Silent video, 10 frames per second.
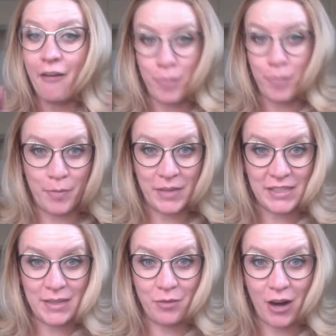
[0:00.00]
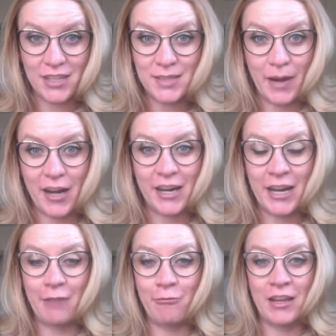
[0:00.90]
of purpose and
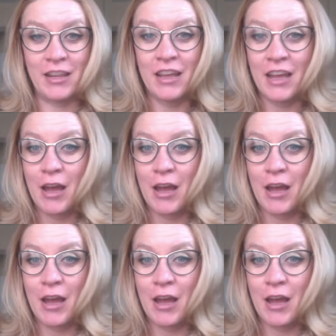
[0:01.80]
prosperity with